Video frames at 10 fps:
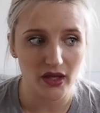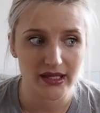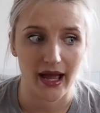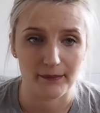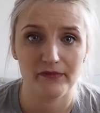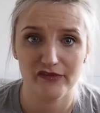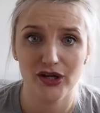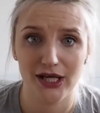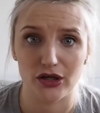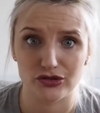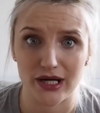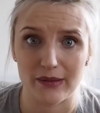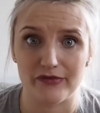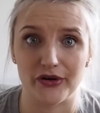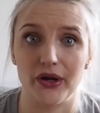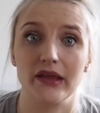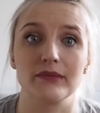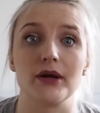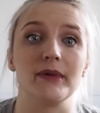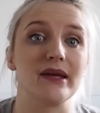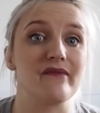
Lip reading: yeah, fully on grapefruit at the moment.